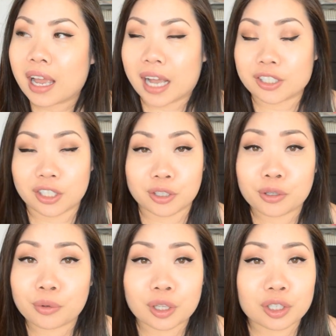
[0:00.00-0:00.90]
I just
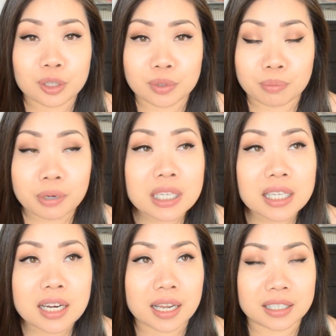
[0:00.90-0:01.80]
knew that she was in
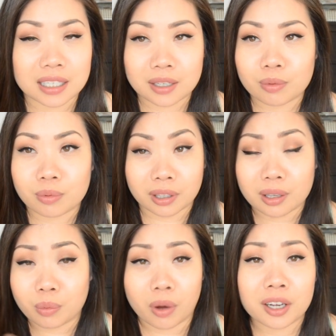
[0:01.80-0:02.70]
prison, and I didn't
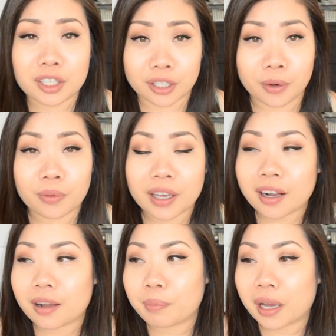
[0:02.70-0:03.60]
really want to go
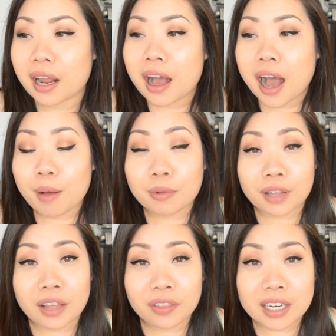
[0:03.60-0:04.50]
there, but I'm
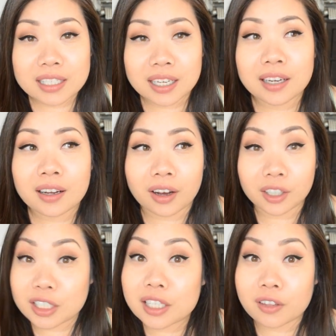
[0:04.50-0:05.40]
glad that I did.
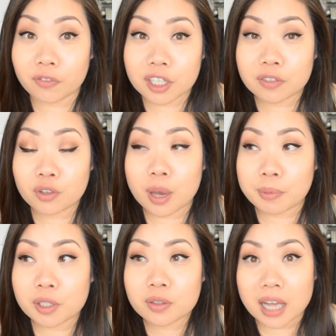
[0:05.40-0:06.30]
Honestly, the first few
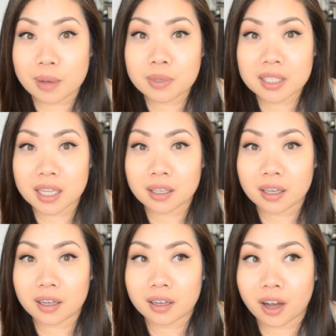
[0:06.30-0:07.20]
episodes I was
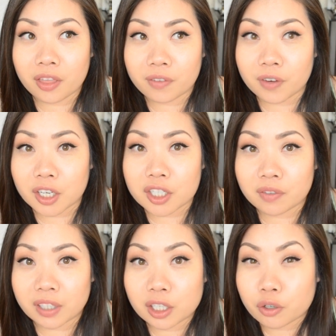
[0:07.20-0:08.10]
like on the verge
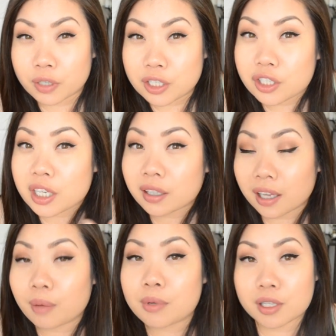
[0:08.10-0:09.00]
of like cringing
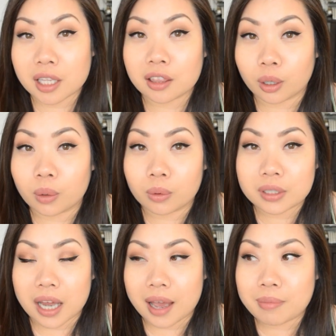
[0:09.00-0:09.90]
almost like the
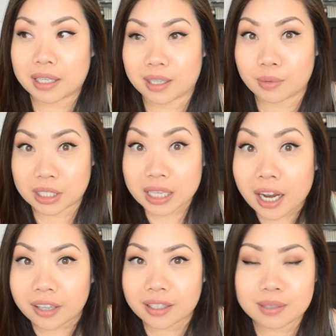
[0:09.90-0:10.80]
whole time, because I was
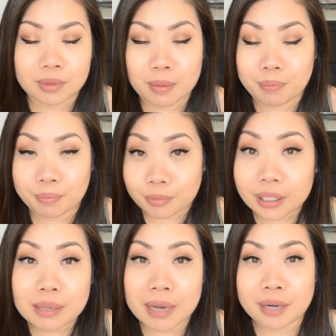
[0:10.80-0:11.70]
scared that something
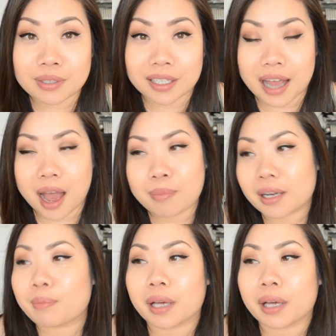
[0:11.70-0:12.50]
really bad was gonna happen.